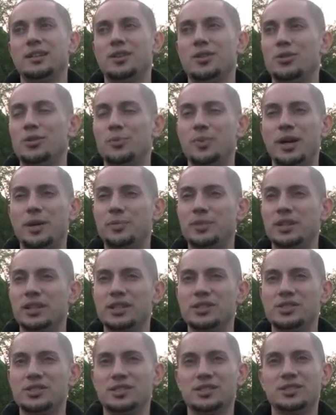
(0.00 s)
whole
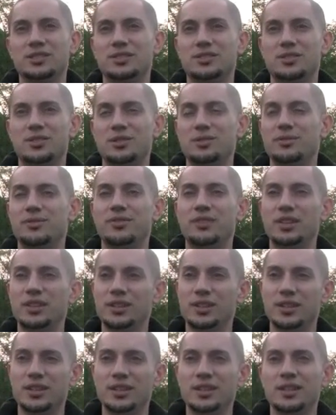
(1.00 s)
populations through
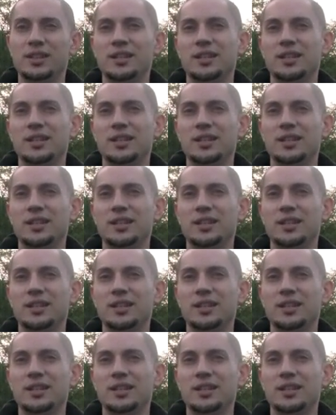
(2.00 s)
fear.